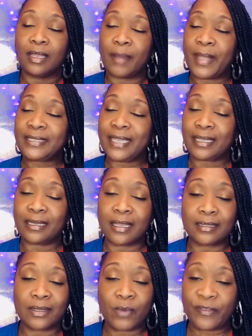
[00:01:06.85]
I'm not taking
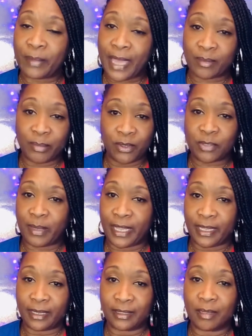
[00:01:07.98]
nothing away from how the Bills
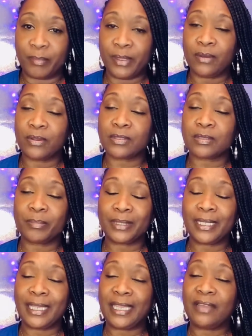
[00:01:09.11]
played. The Bills
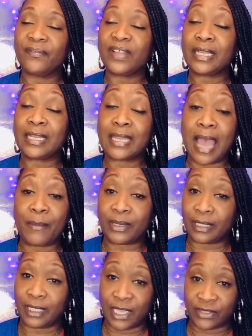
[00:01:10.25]
played
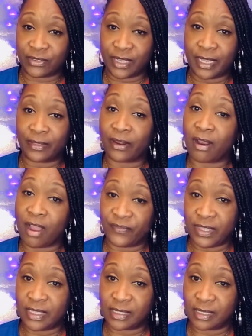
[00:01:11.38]
phenomenally yesterday. Their
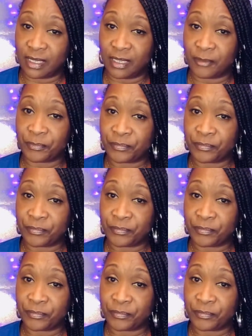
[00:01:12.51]
offense did.